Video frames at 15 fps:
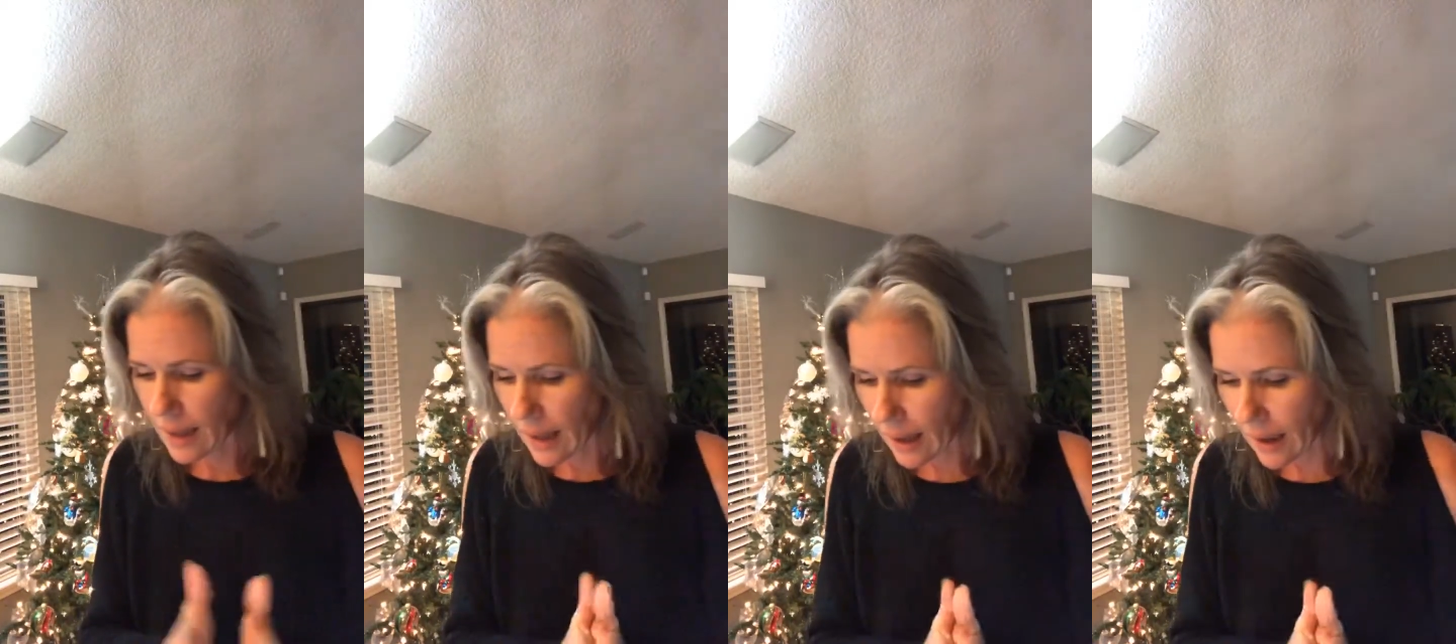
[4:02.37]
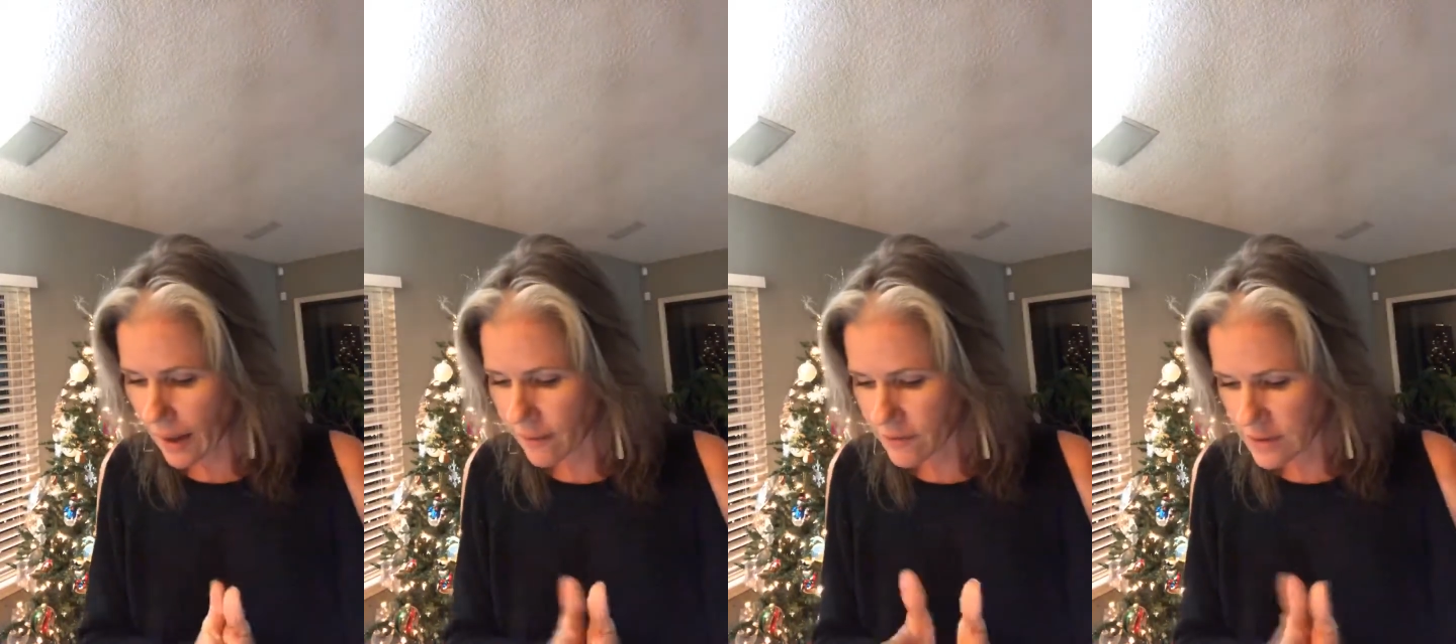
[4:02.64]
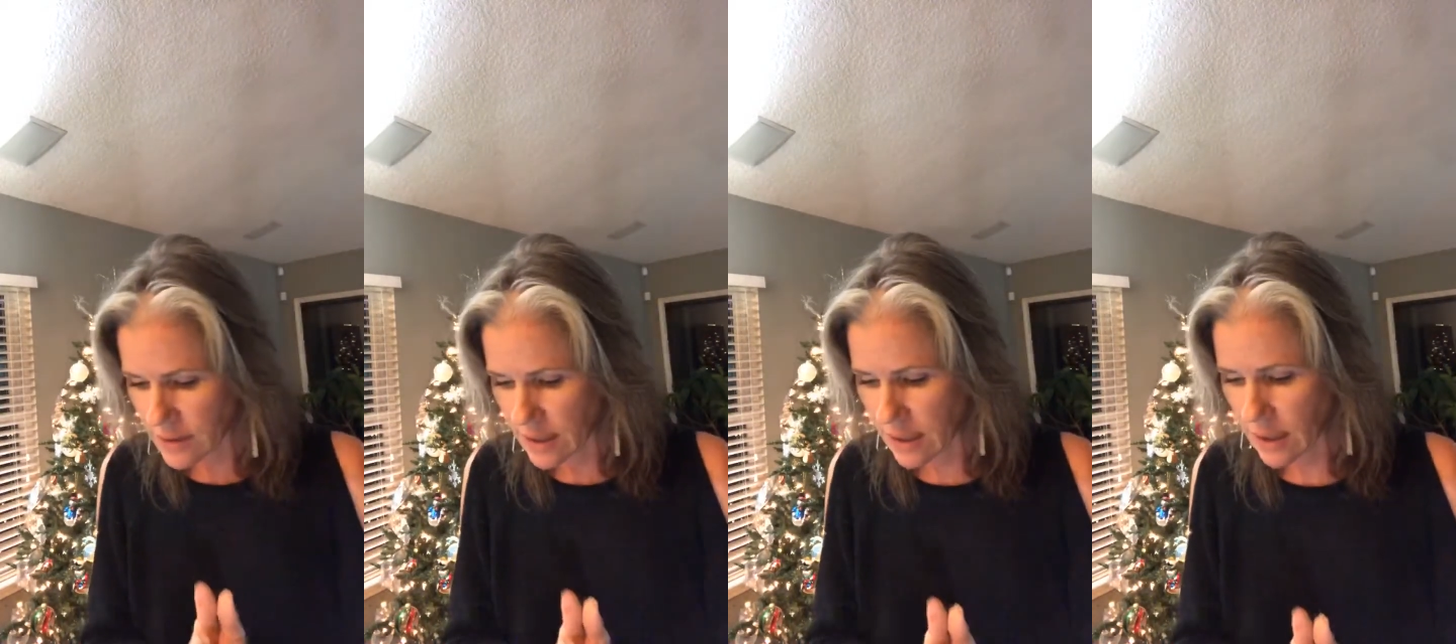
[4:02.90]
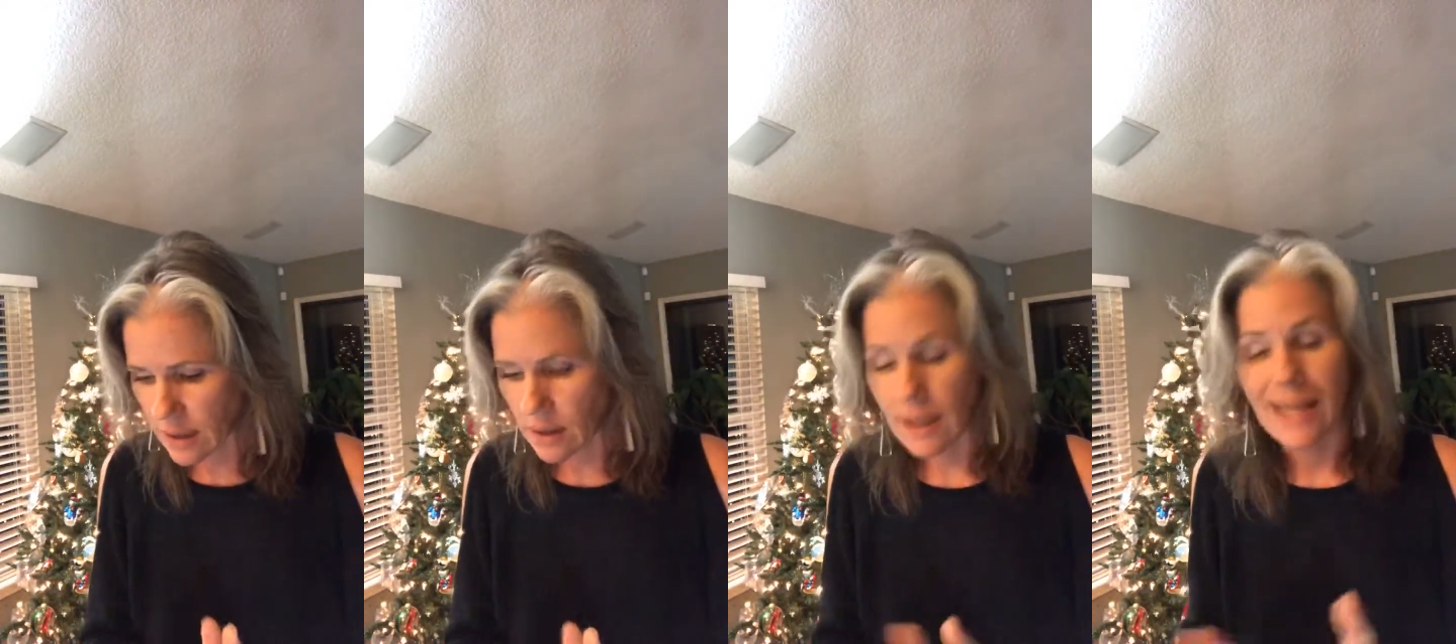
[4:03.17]
have
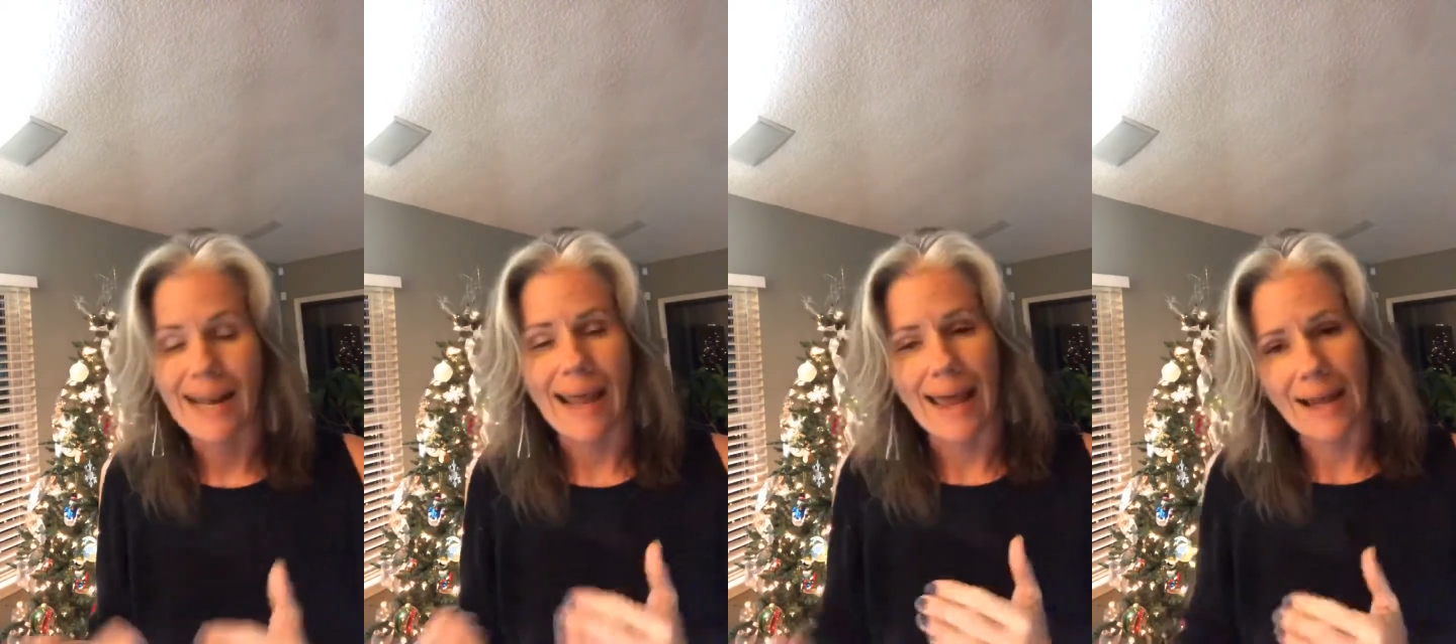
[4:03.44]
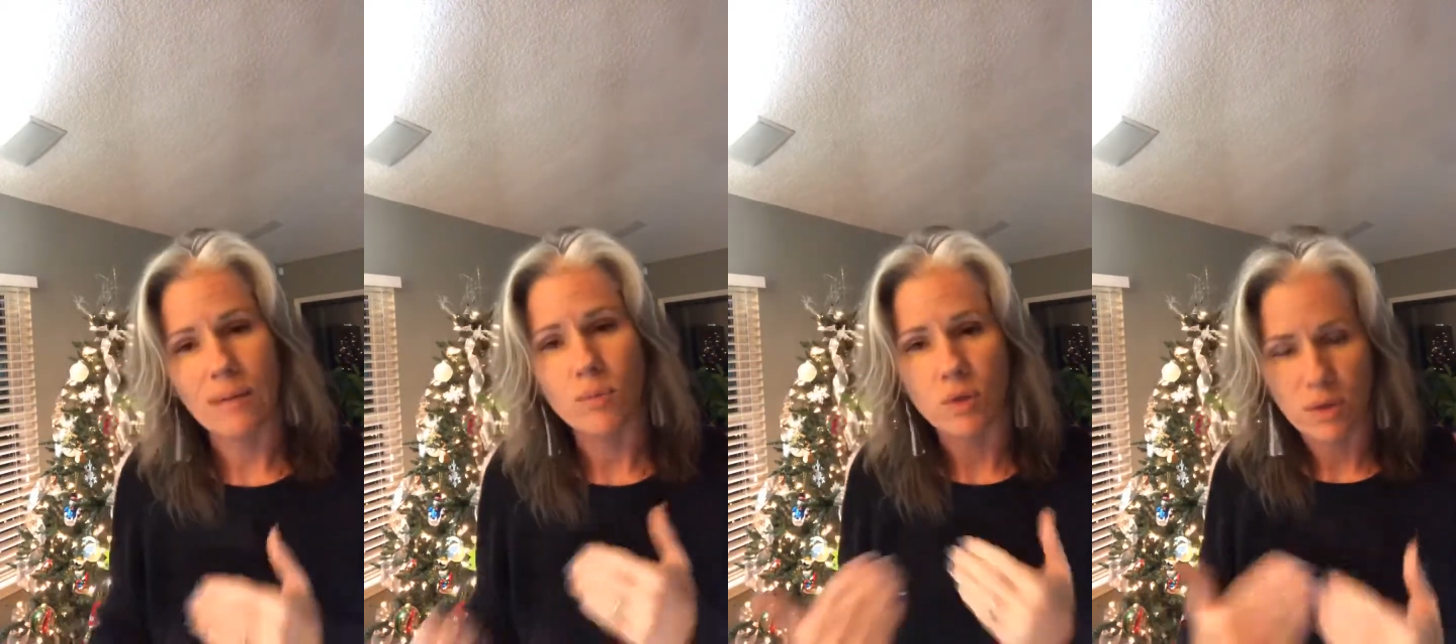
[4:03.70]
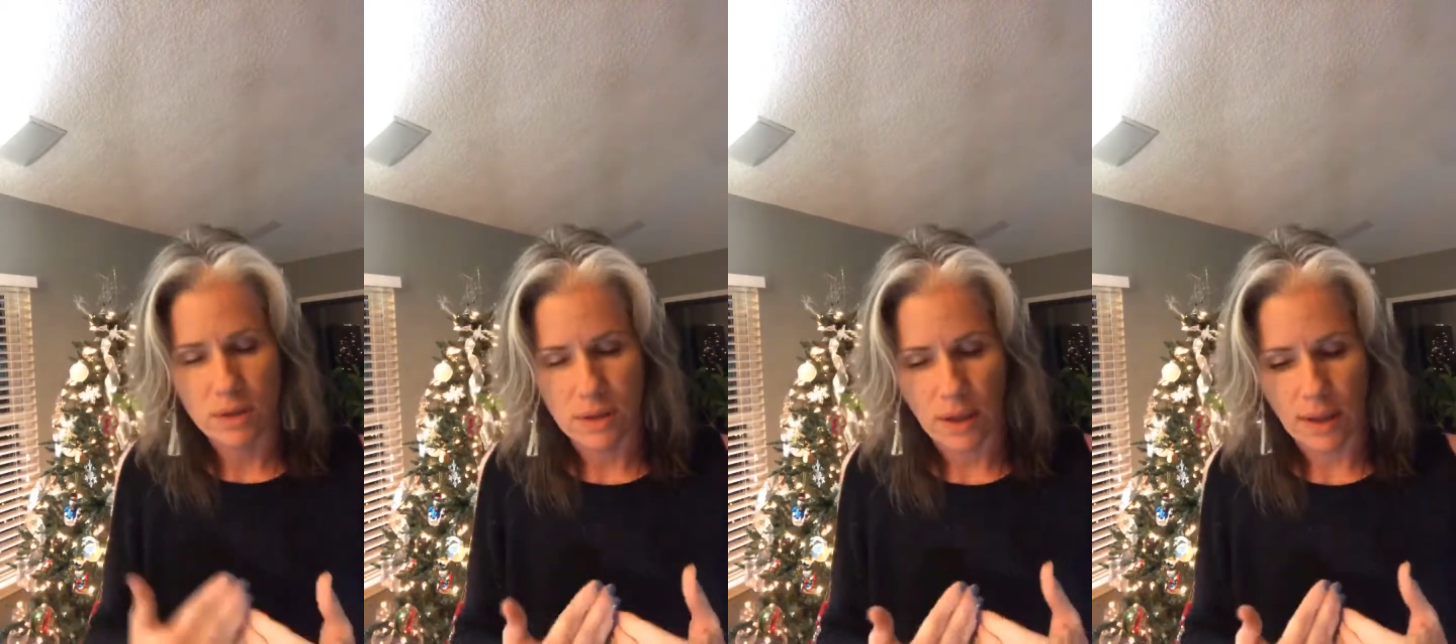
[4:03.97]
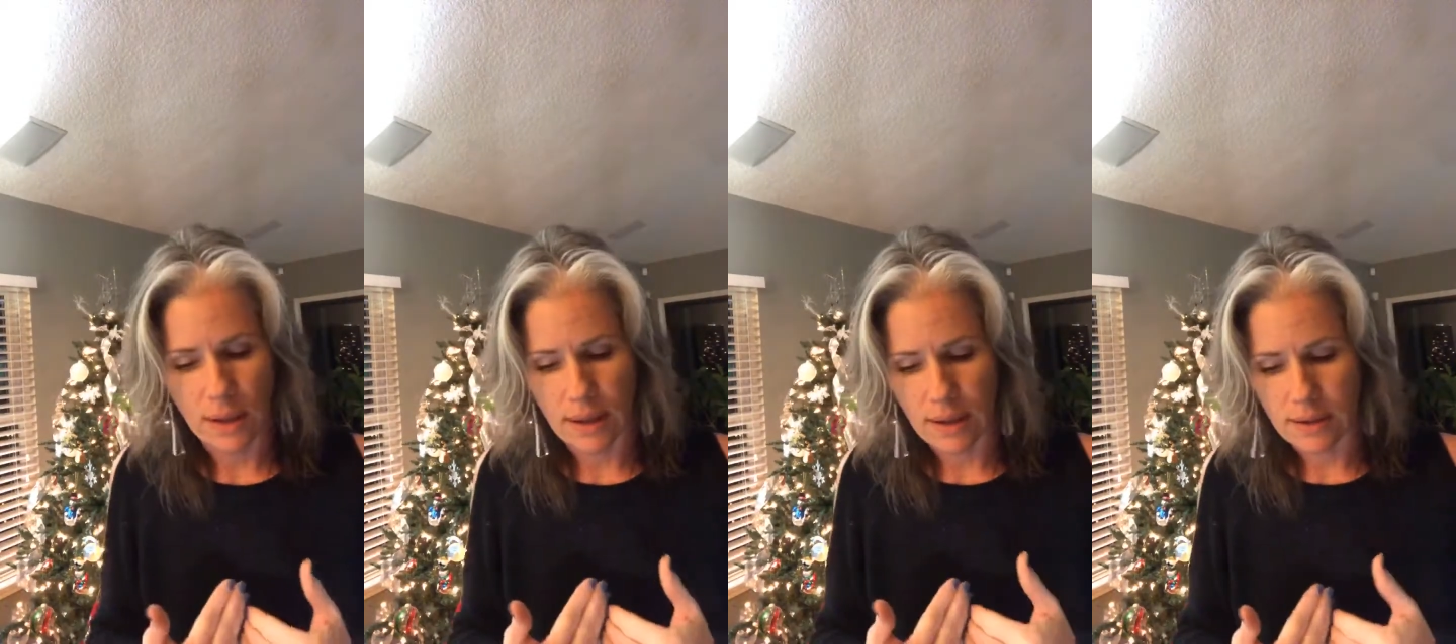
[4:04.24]
seen in animal
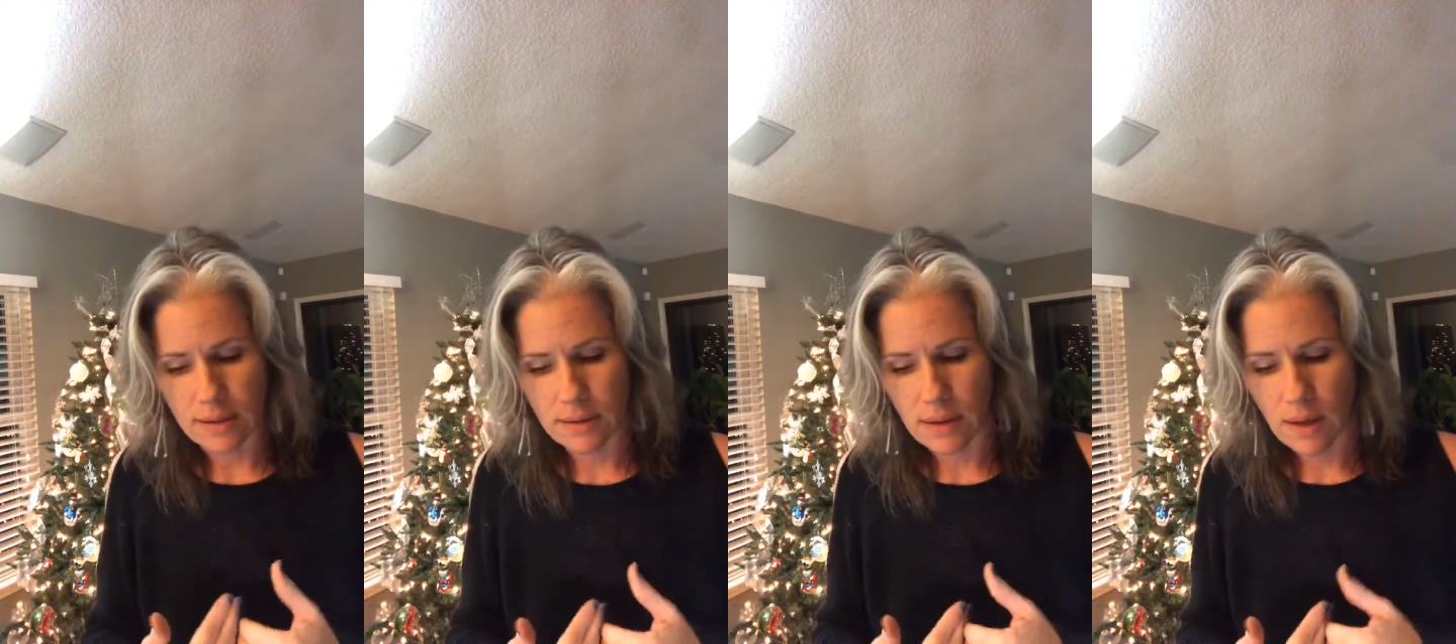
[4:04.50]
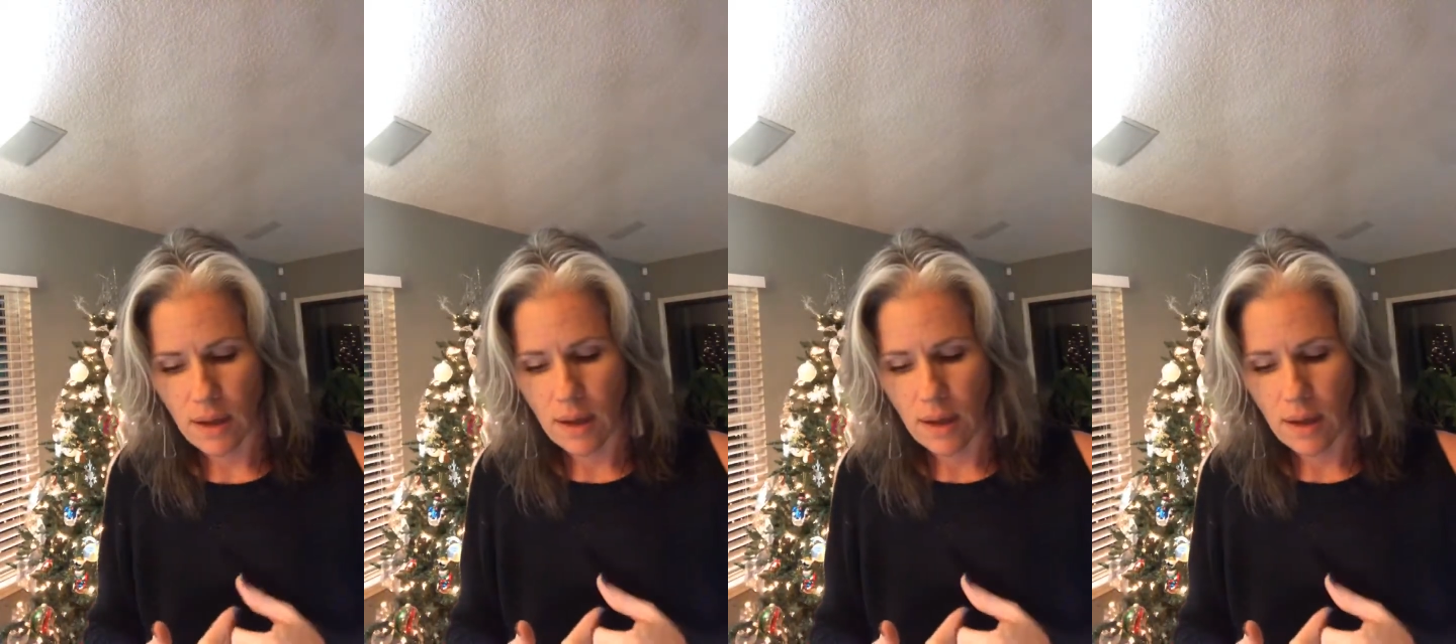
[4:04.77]
studies